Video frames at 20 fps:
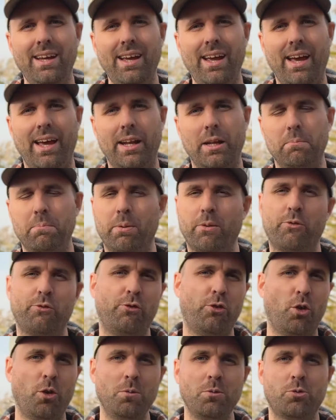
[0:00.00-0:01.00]
and it
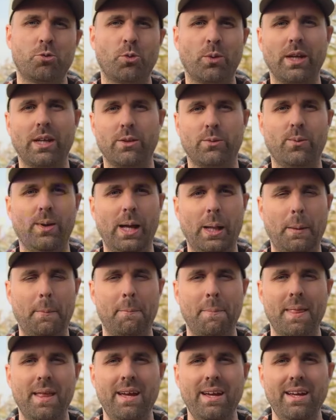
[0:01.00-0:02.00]
performs really well.
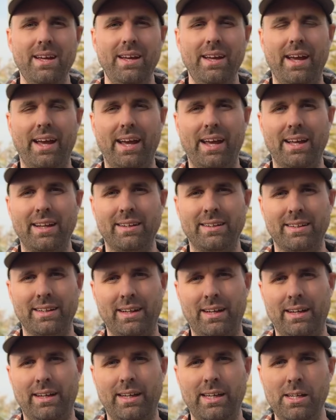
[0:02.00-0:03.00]
And
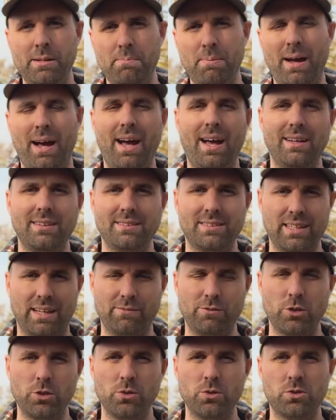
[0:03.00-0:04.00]
in the past
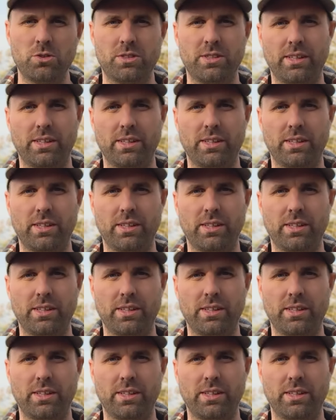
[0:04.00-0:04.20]
I've used